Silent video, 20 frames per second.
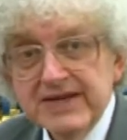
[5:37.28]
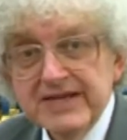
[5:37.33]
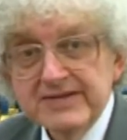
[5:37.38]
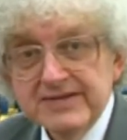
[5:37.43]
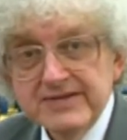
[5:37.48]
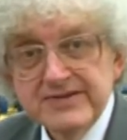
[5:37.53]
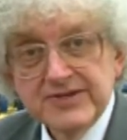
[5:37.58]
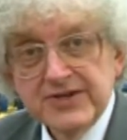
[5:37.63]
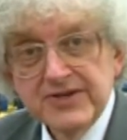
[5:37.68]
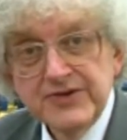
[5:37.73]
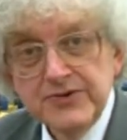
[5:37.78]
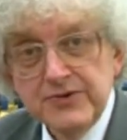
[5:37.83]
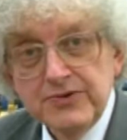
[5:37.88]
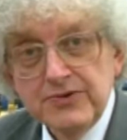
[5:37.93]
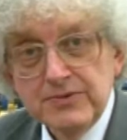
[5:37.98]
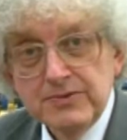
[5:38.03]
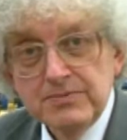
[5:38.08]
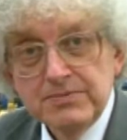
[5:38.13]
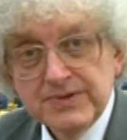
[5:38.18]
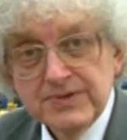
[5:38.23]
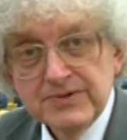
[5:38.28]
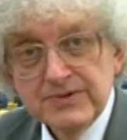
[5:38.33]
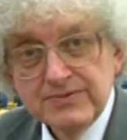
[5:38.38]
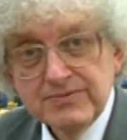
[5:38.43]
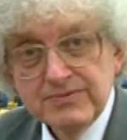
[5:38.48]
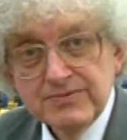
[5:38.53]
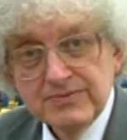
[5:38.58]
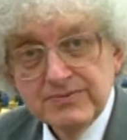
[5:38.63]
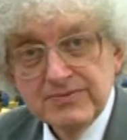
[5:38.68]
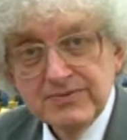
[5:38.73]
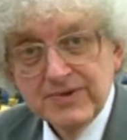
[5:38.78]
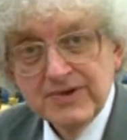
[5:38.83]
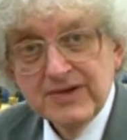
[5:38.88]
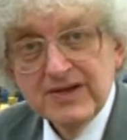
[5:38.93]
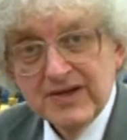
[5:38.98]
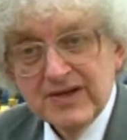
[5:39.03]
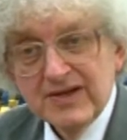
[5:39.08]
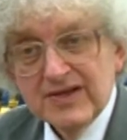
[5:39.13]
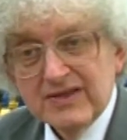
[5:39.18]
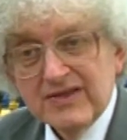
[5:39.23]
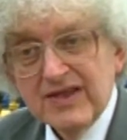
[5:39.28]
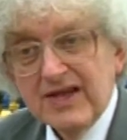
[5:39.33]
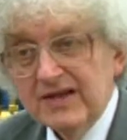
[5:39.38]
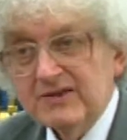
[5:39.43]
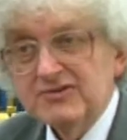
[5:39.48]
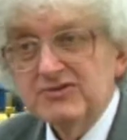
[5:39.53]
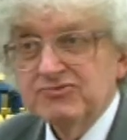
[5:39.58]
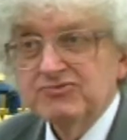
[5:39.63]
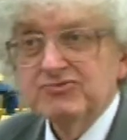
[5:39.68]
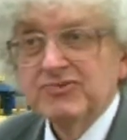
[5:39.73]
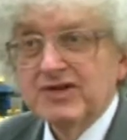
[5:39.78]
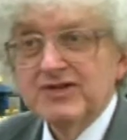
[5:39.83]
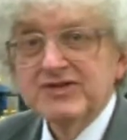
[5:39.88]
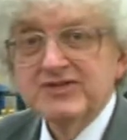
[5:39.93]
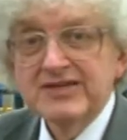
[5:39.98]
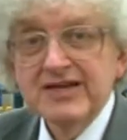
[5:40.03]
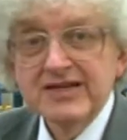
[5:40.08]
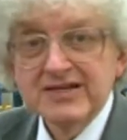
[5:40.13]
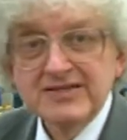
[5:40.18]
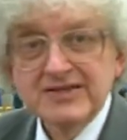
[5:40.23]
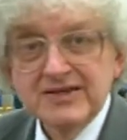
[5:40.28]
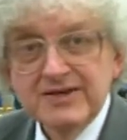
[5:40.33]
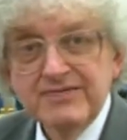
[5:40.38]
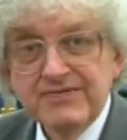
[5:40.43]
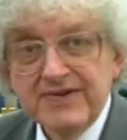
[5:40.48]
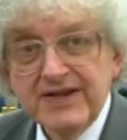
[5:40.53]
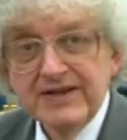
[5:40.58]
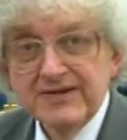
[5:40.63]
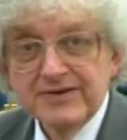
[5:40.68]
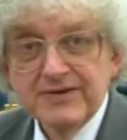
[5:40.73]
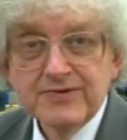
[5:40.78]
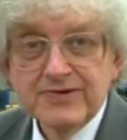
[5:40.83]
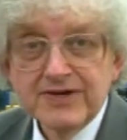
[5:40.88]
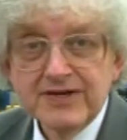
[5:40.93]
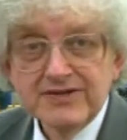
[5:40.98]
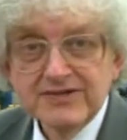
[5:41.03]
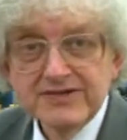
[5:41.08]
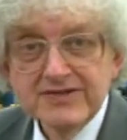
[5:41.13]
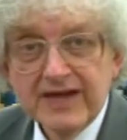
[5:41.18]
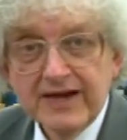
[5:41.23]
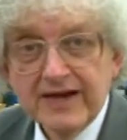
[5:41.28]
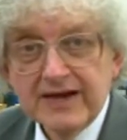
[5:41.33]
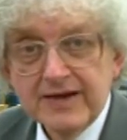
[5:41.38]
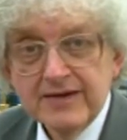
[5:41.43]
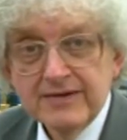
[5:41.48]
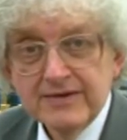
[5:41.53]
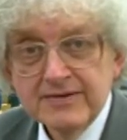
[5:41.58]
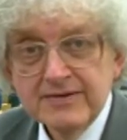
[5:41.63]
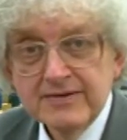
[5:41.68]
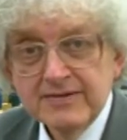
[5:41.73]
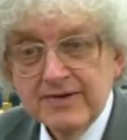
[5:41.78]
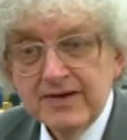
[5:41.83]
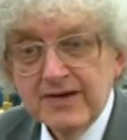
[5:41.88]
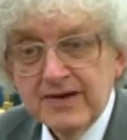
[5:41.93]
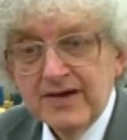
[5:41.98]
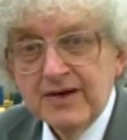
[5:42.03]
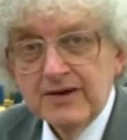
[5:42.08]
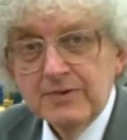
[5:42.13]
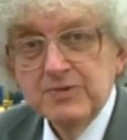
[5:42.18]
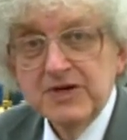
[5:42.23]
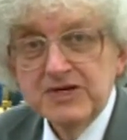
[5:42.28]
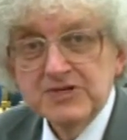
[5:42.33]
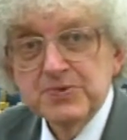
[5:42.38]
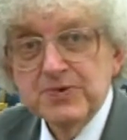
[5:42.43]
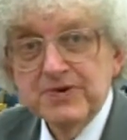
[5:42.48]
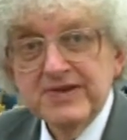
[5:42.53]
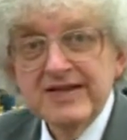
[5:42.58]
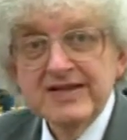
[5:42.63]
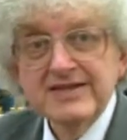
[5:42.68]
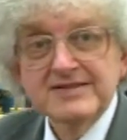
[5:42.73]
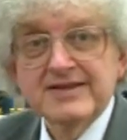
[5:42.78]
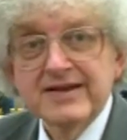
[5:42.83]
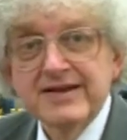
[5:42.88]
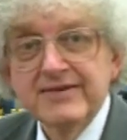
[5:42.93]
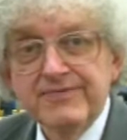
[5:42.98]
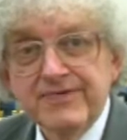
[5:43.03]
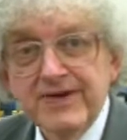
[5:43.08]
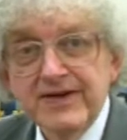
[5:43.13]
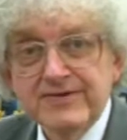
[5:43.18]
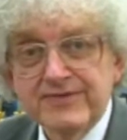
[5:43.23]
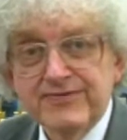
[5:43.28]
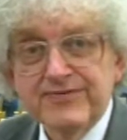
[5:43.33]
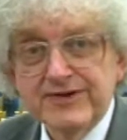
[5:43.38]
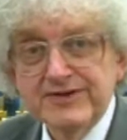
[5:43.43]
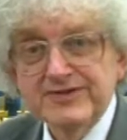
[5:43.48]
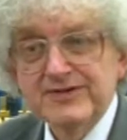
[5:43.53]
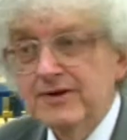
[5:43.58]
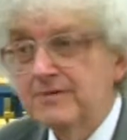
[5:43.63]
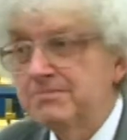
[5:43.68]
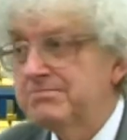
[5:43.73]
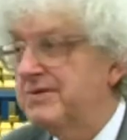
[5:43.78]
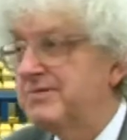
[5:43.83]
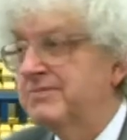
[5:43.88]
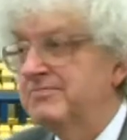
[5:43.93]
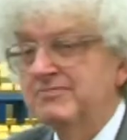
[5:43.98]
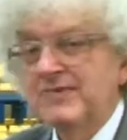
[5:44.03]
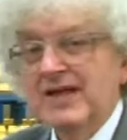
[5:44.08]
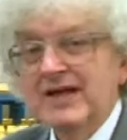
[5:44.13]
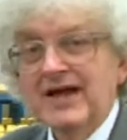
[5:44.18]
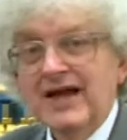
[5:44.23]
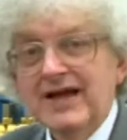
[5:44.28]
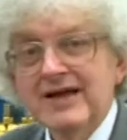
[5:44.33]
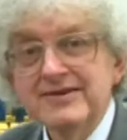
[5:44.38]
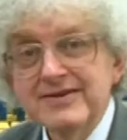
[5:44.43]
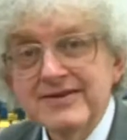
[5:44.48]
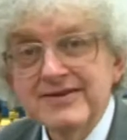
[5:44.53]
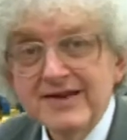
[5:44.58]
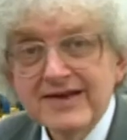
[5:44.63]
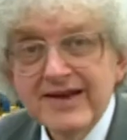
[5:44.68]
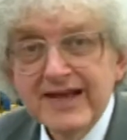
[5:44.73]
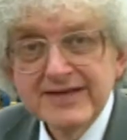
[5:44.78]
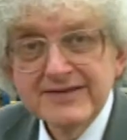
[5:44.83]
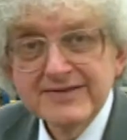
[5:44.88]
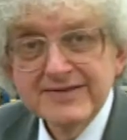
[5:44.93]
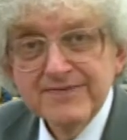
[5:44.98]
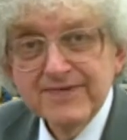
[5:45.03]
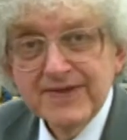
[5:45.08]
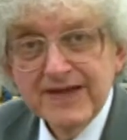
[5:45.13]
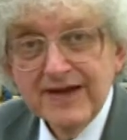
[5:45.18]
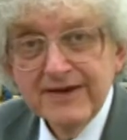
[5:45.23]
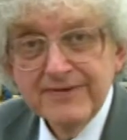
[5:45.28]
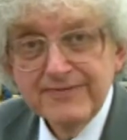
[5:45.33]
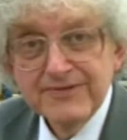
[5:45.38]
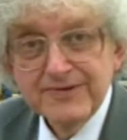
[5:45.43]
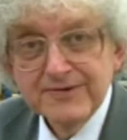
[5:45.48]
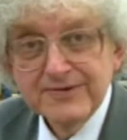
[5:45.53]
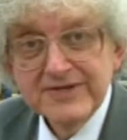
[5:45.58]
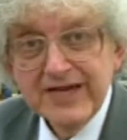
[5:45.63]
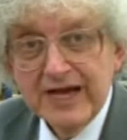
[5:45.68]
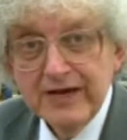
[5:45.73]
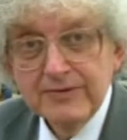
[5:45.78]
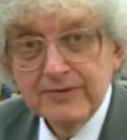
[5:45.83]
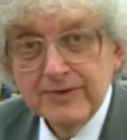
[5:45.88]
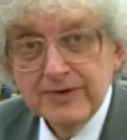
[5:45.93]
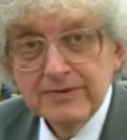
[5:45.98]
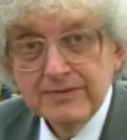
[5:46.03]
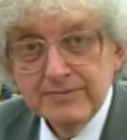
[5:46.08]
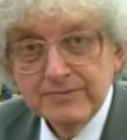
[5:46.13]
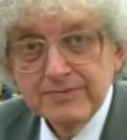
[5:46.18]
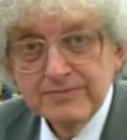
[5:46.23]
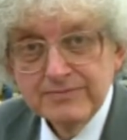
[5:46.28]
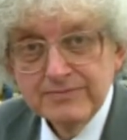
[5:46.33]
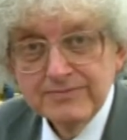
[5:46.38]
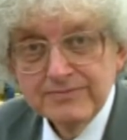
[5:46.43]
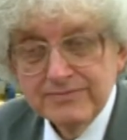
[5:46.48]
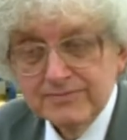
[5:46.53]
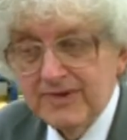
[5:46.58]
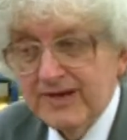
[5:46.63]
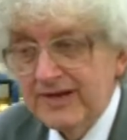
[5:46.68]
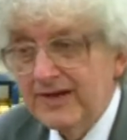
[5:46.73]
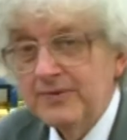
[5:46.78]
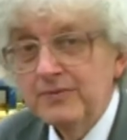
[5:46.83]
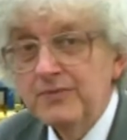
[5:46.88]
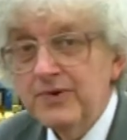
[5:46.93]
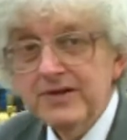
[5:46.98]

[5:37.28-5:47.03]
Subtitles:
meters cubed. That's 60 feet on each side, which would easily fit, for example, under the legs of the Eiffel Tower. It